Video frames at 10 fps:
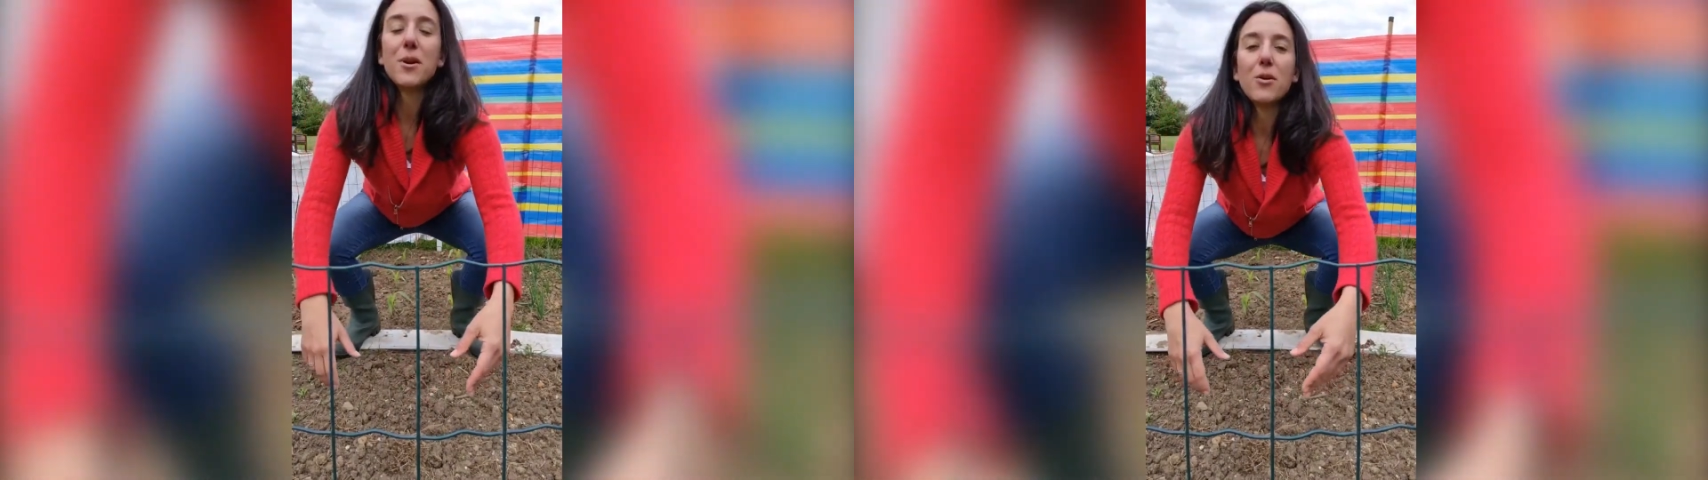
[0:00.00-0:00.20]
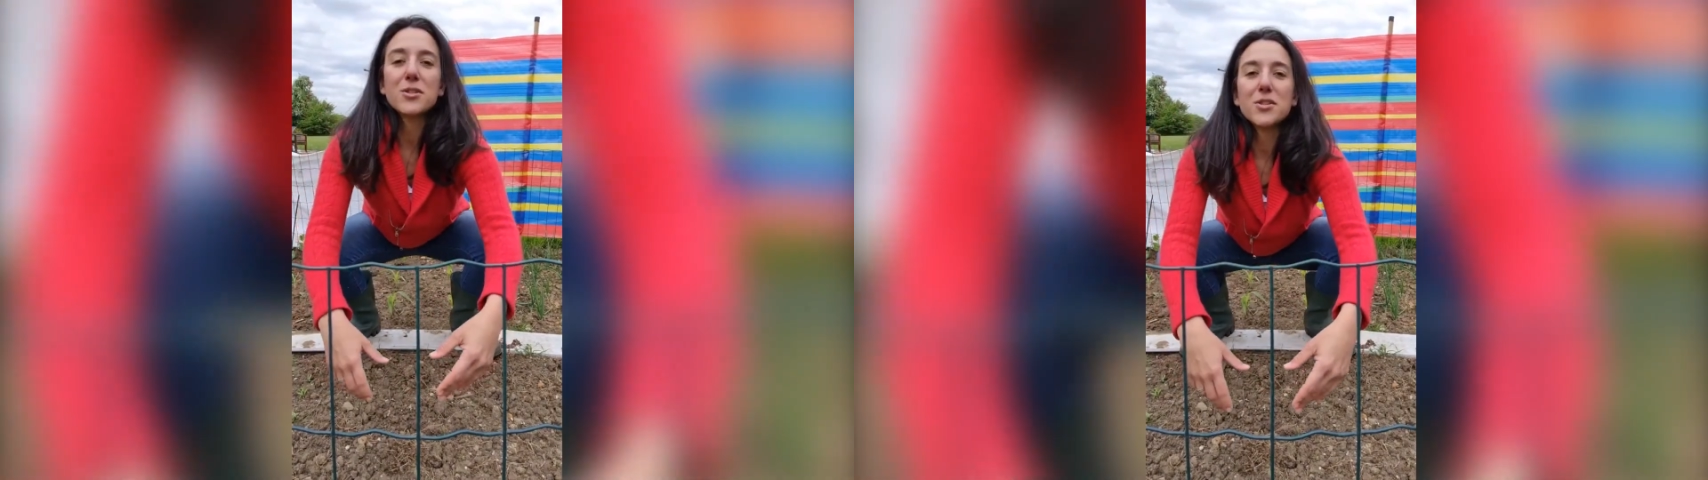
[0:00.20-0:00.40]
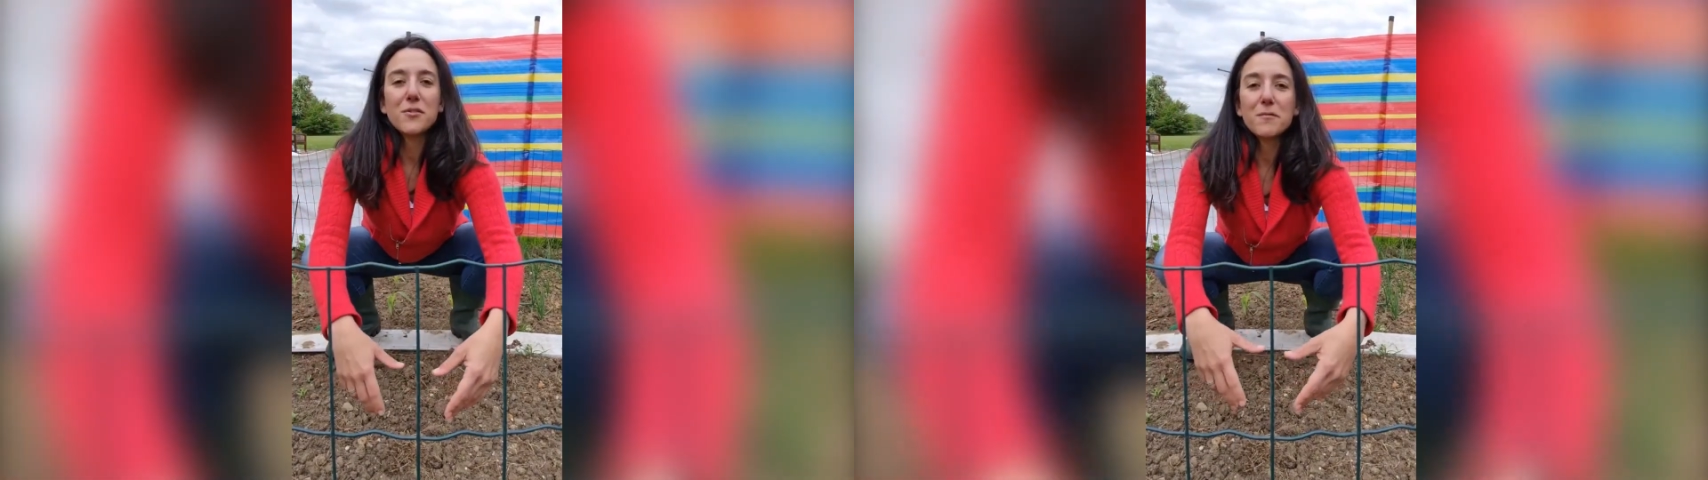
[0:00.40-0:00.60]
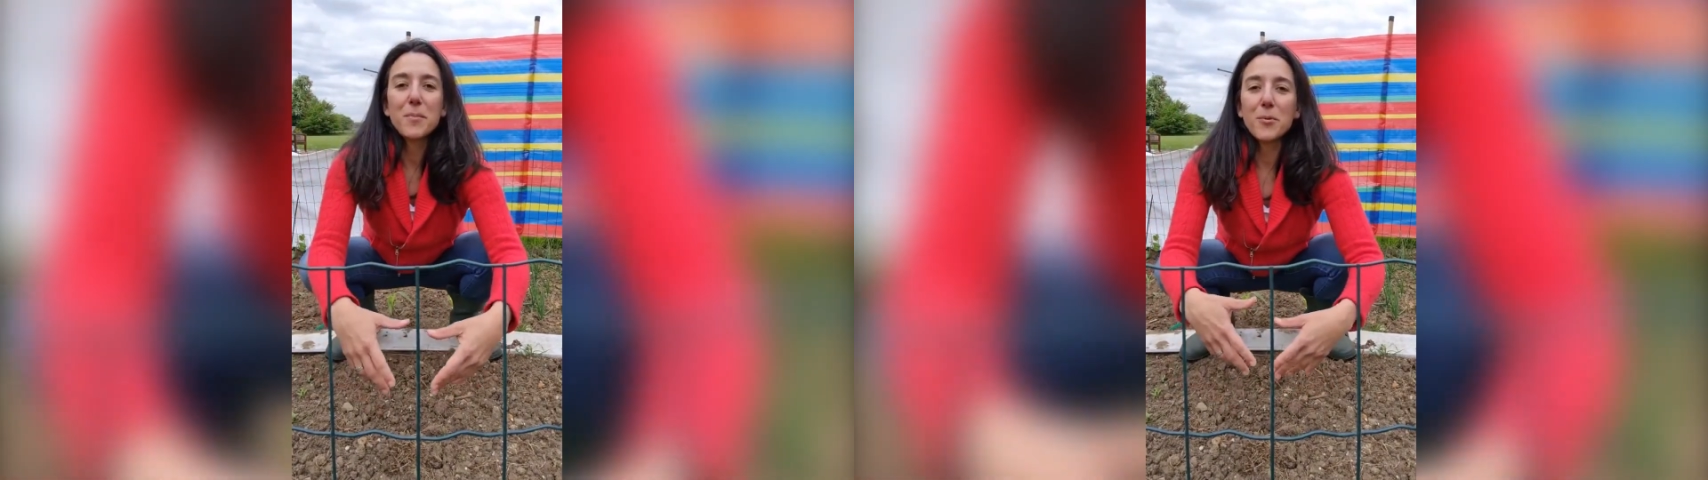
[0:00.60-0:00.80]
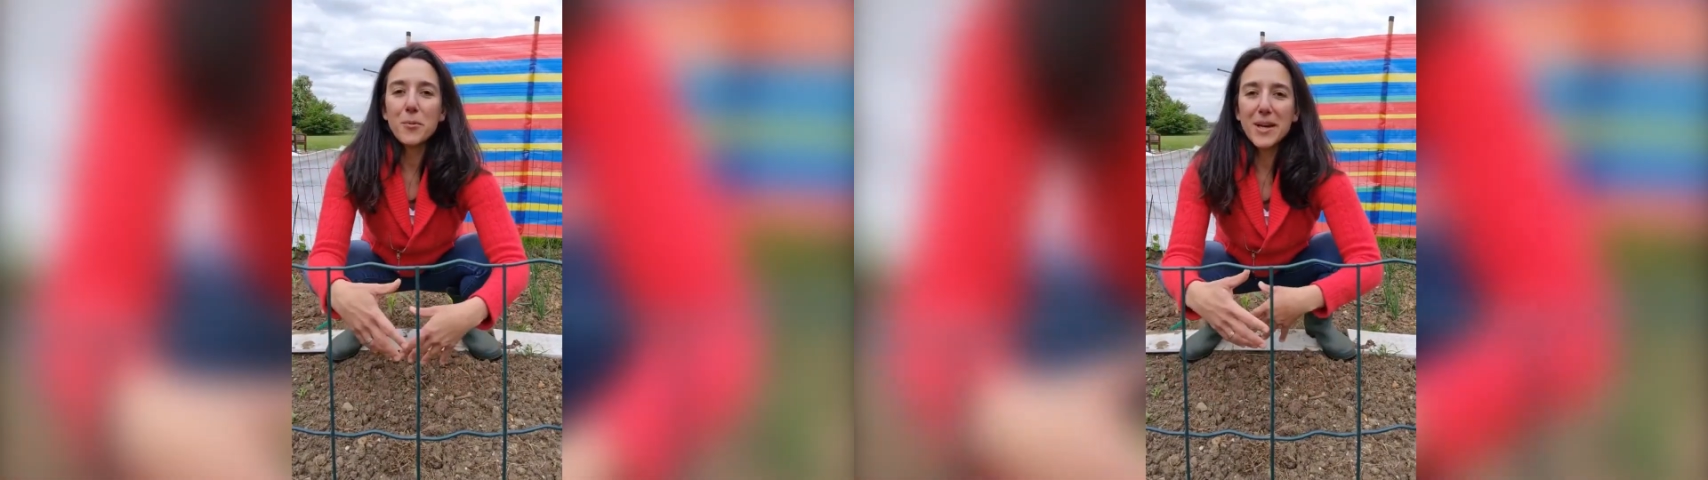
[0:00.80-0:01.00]
a lot of,
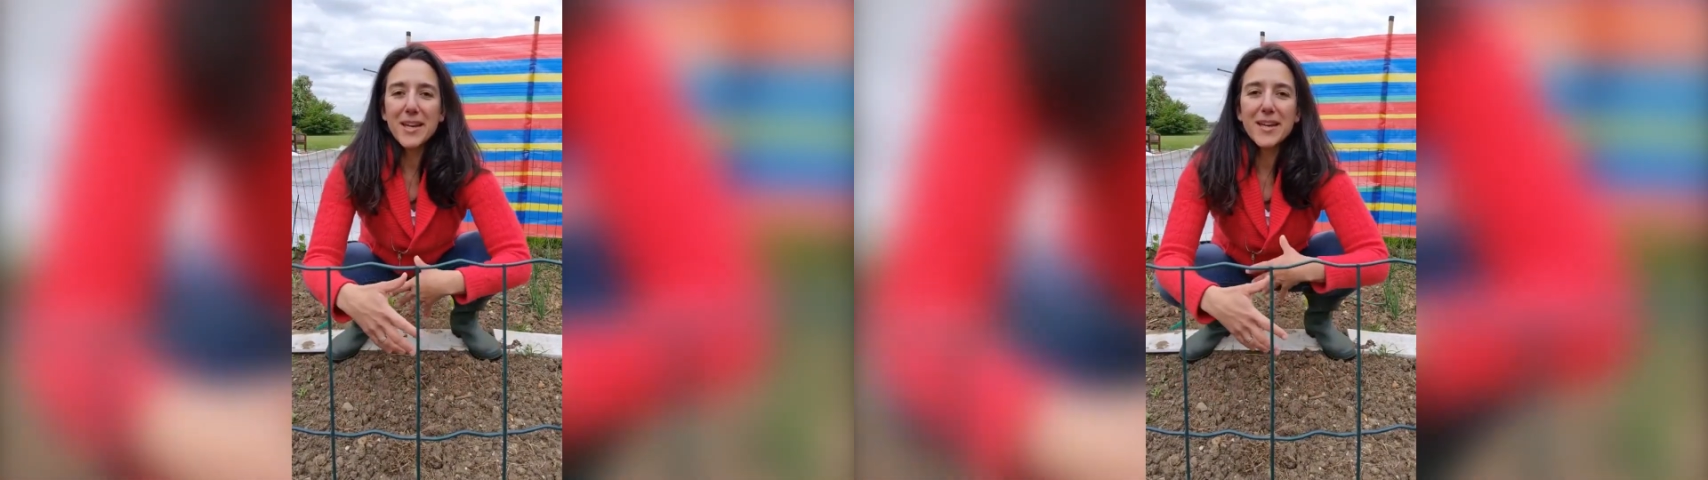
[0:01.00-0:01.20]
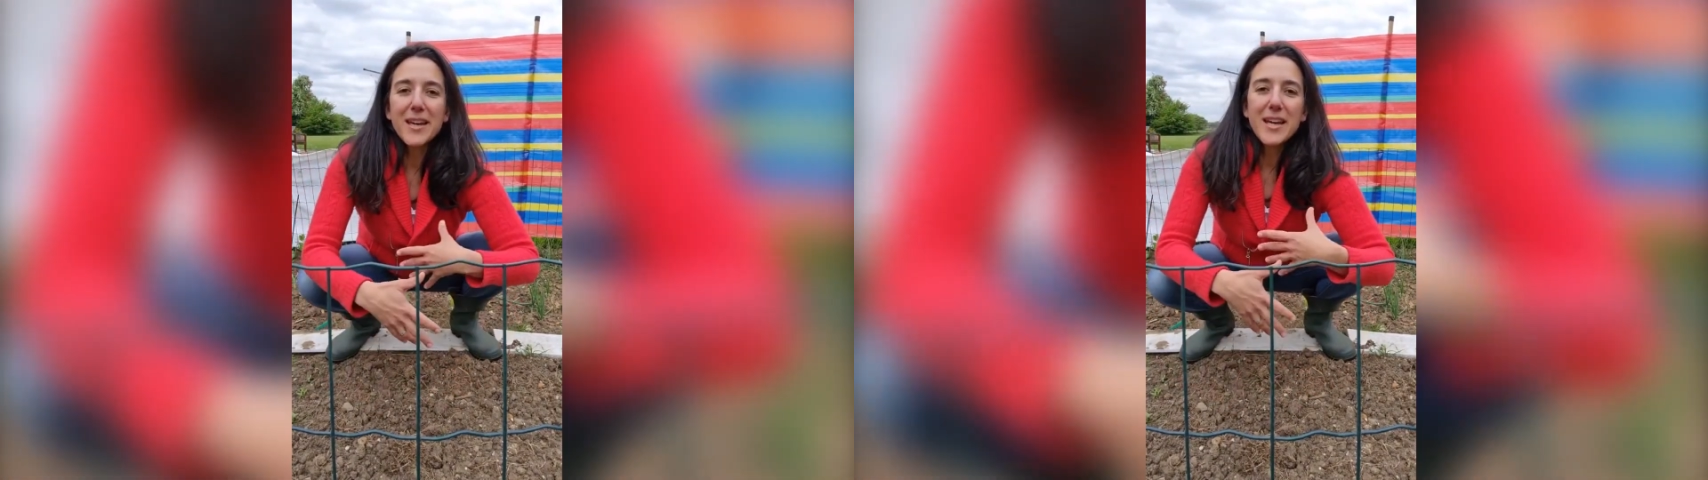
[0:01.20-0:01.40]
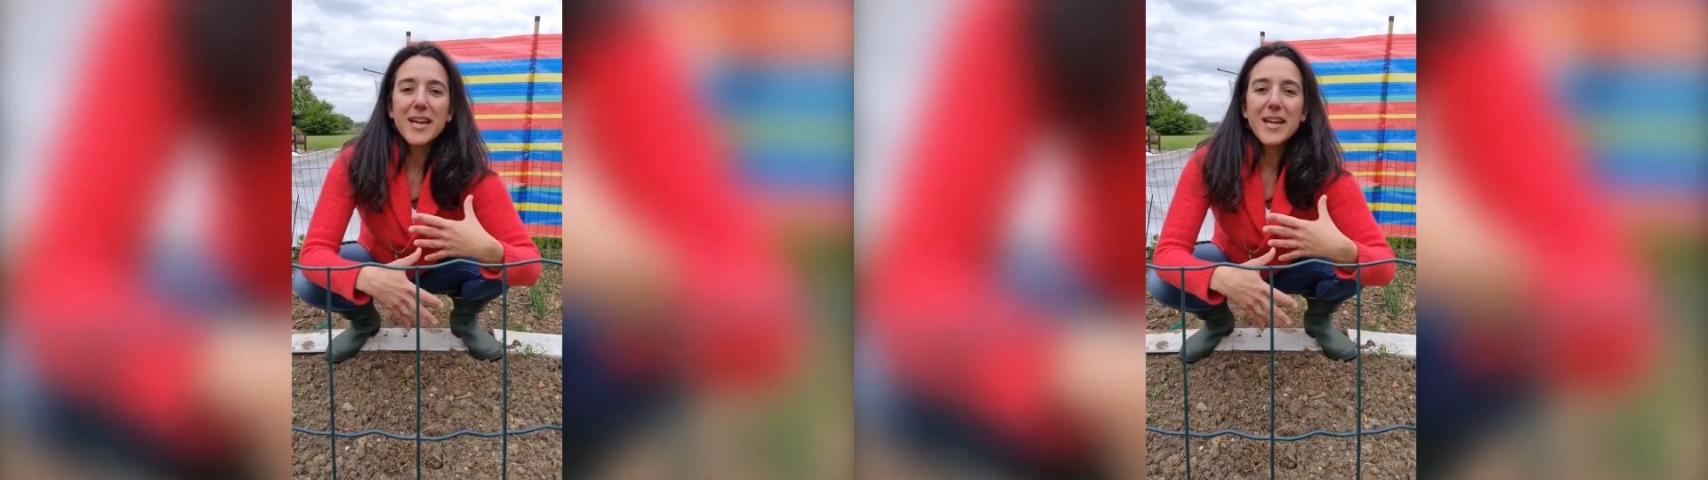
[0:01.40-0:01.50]
but we